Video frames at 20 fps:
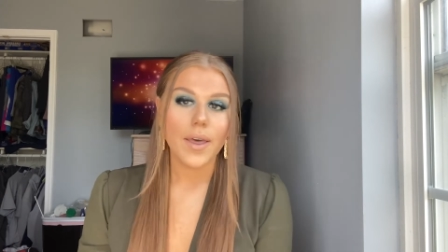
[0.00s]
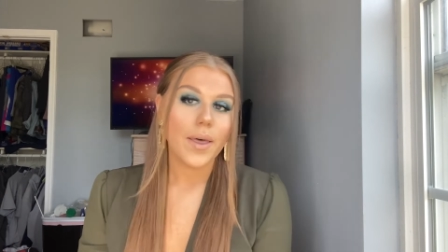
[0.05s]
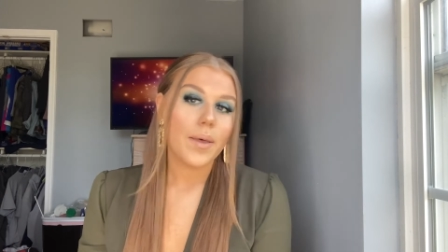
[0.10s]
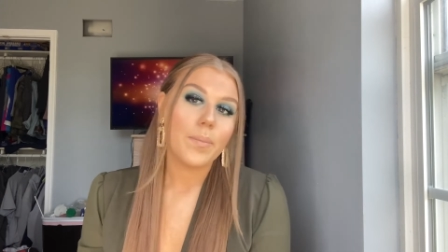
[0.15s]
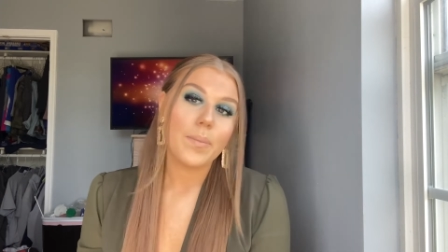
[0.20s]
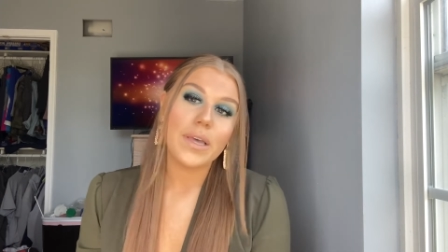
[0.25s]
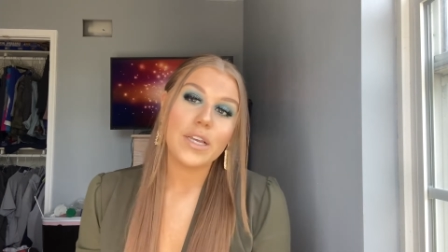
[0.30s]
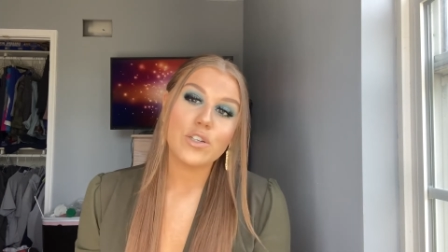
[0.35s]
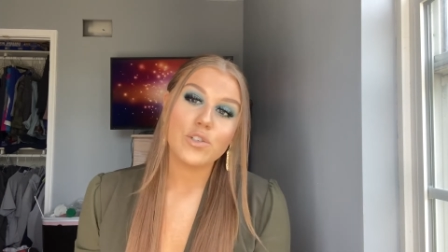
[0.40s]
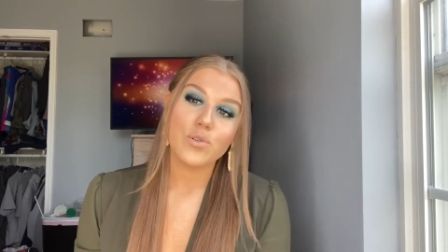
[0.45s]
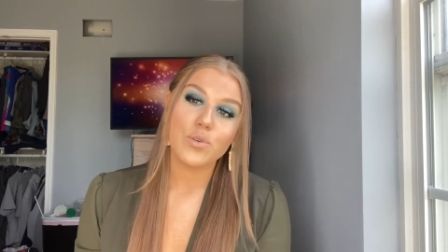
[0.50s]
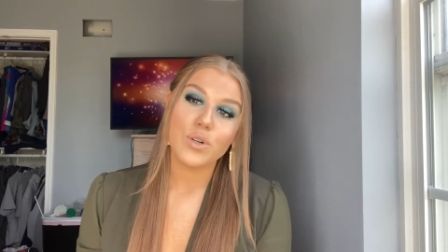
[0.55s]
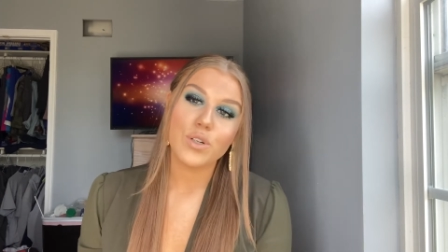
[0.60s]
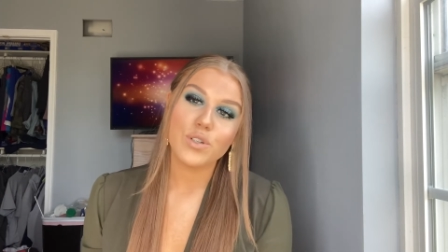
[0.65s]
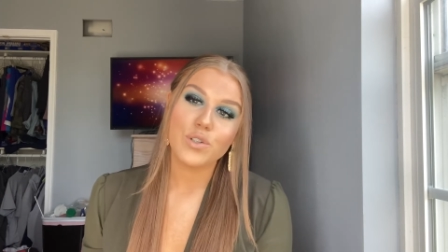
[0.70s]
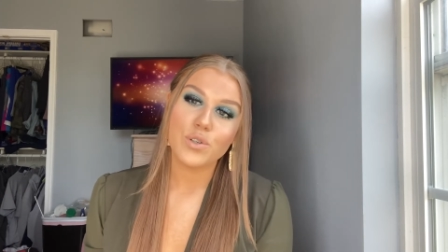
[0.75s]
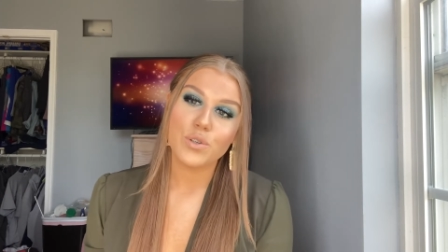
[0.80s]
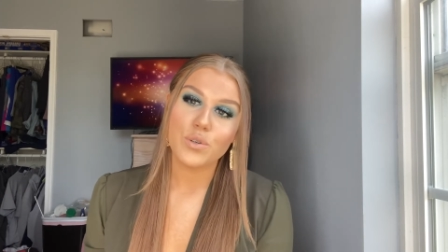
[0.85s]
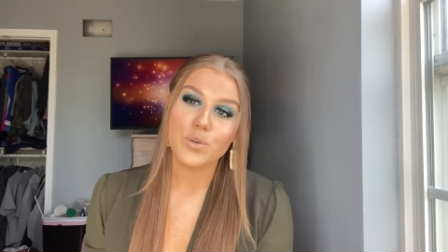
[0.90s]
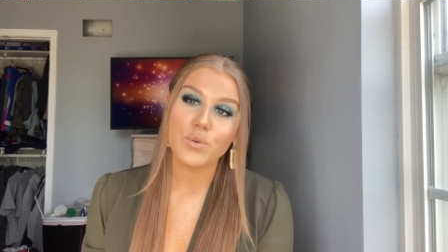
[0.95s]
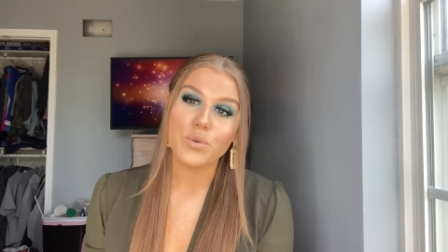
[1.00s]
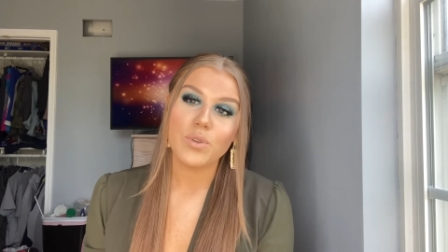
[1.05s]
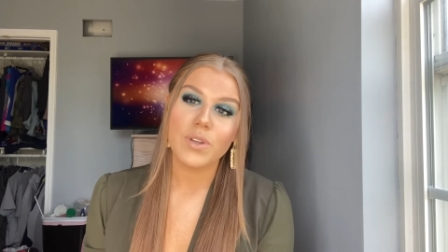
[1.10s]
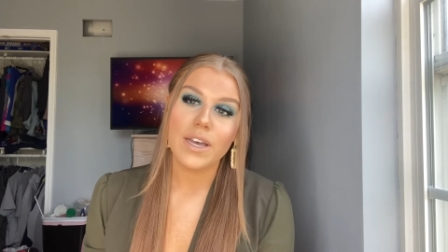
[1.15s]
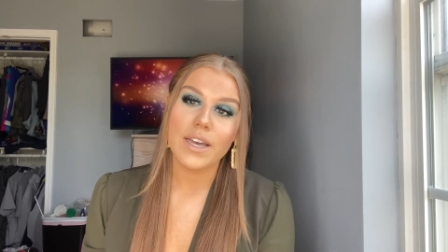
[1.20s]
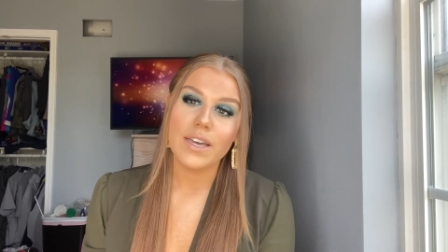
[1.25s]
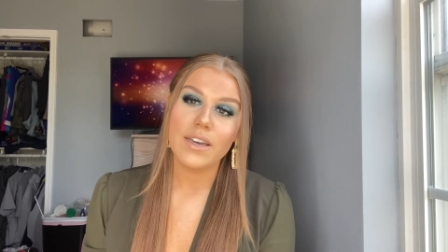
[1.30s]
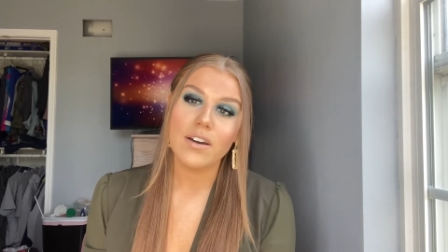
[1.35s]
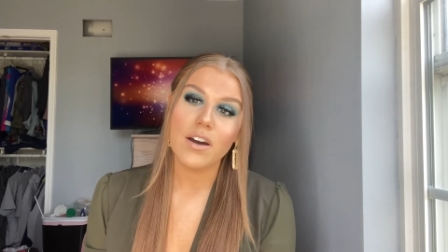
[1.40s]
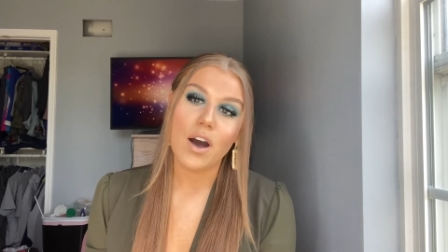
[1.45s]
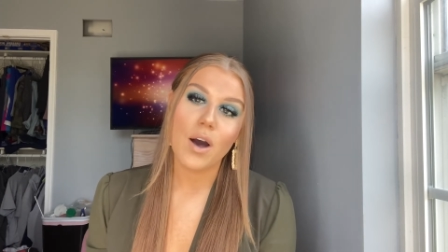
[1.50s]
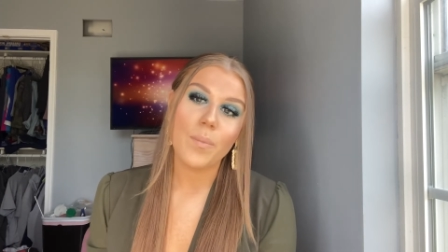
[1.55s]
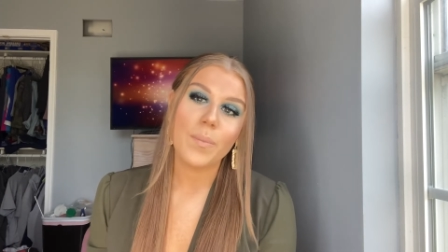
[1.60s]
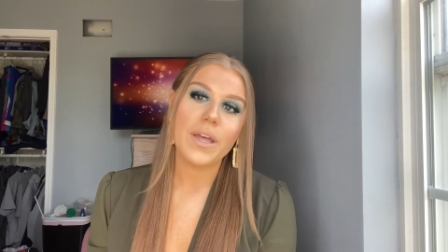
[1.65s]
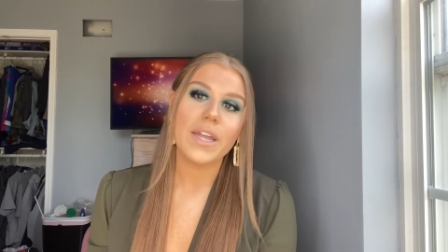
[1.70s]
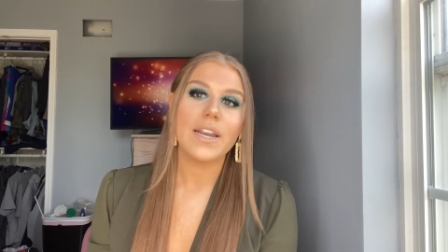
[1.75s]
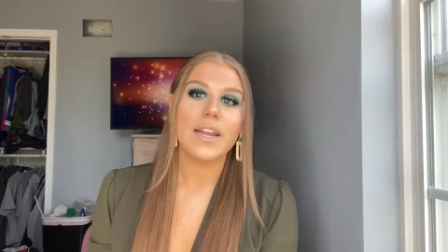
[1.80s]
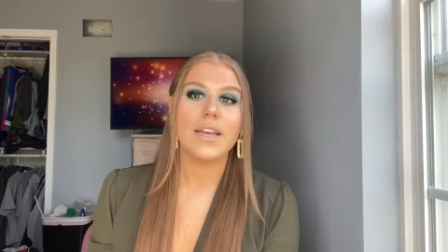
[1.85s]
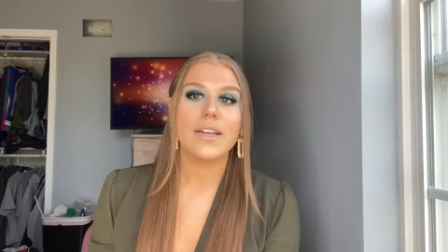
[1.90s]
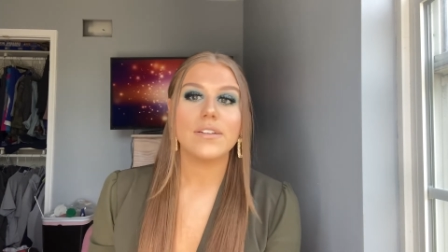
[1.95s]
Make sure to like,
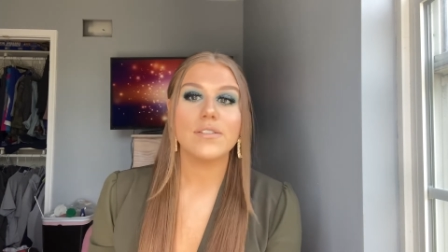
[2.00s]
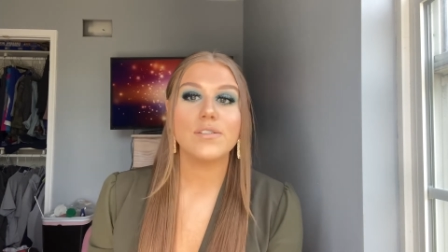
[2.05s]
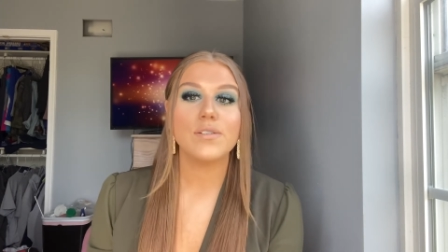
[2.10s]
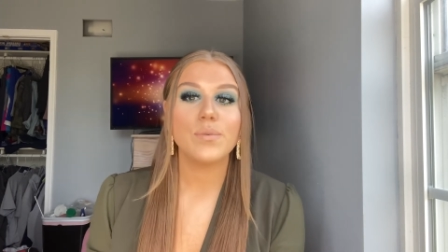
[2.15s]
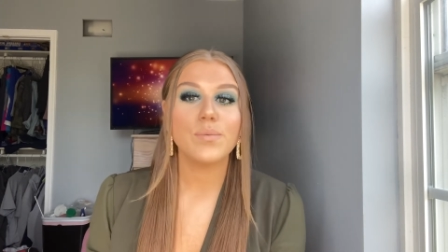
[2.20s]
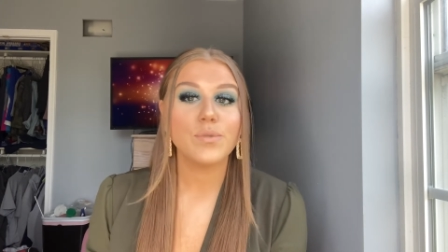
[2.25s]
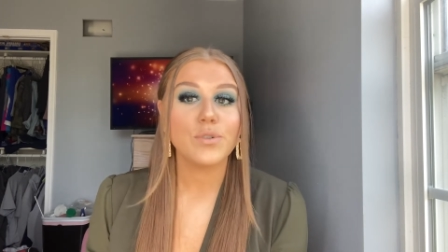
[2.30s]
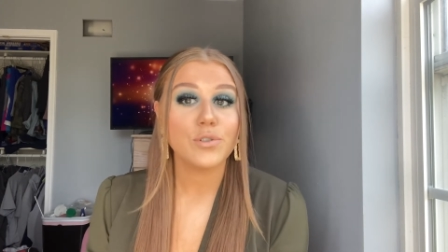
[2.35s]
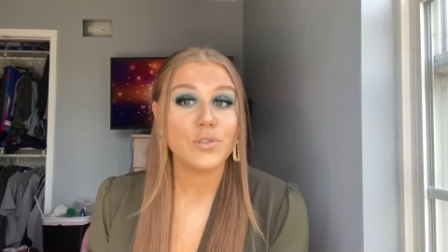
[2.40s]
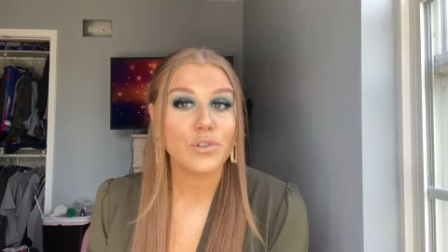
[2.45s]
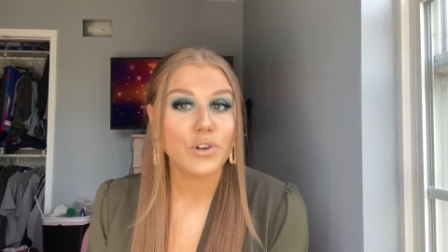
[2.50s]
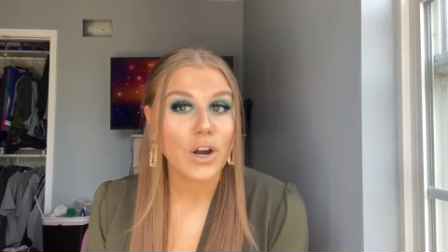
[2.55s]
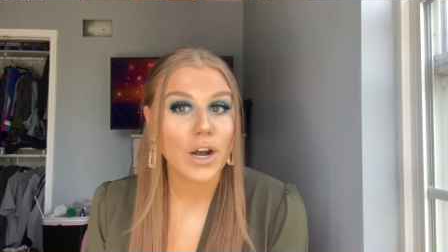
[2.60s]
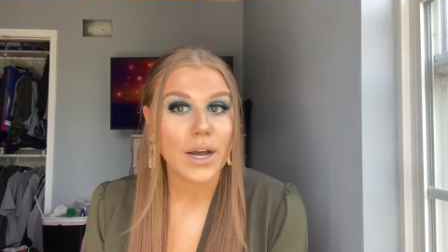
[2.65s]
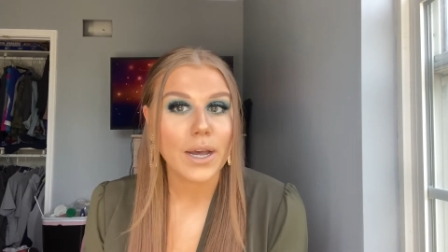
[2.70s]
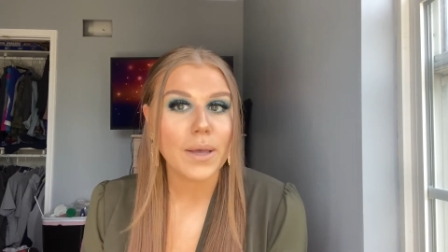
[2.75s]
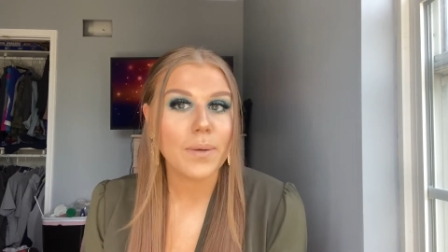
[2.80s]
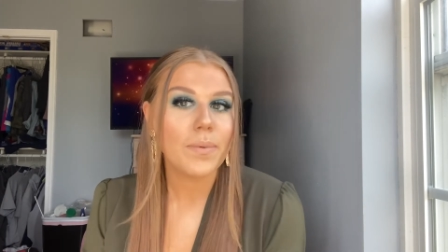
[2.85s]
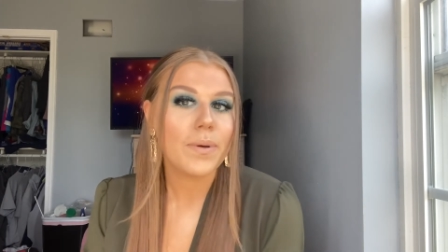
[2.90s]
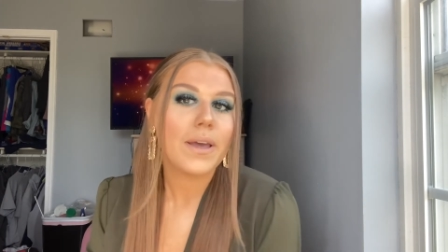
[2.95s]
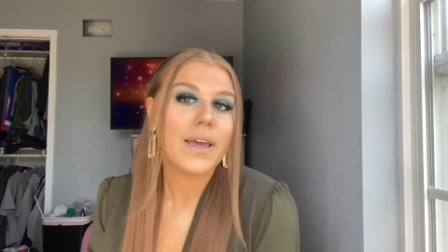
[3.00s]
comment, and subscribe,